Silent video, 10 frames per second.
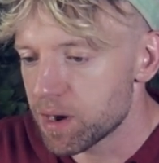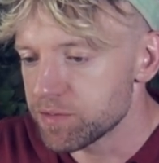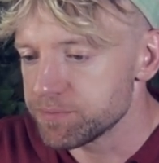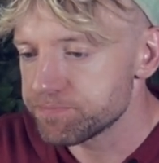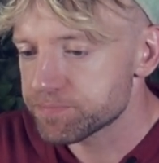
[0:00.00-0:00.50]

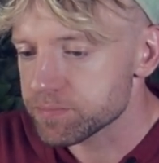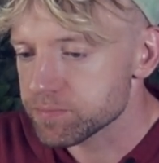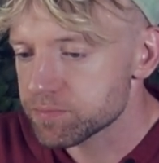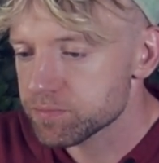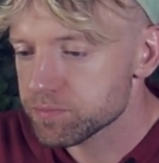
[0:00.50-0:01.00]
over.
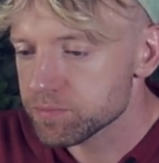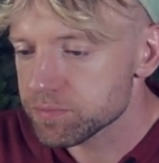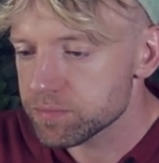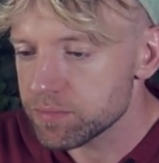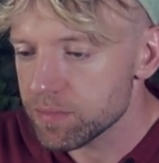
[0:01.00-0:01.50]

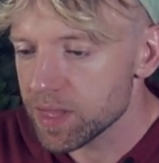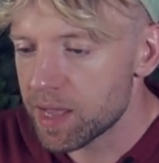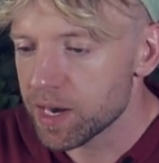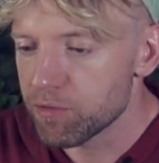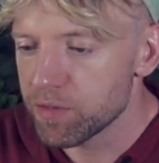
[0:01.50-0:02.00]

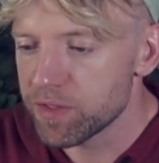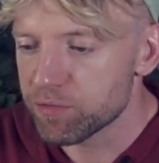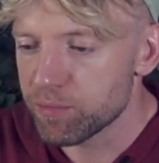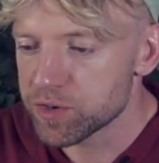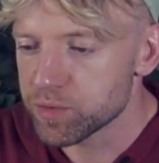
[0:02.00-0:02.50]
I'm going to run this
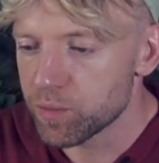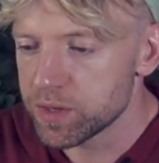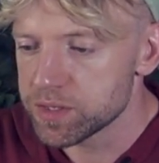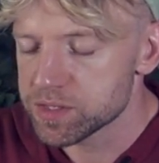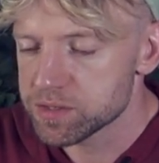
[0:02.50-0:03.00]
module
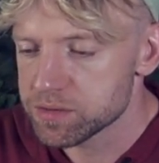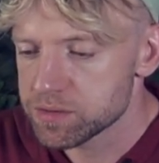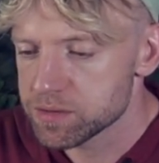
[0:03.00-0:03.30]
once.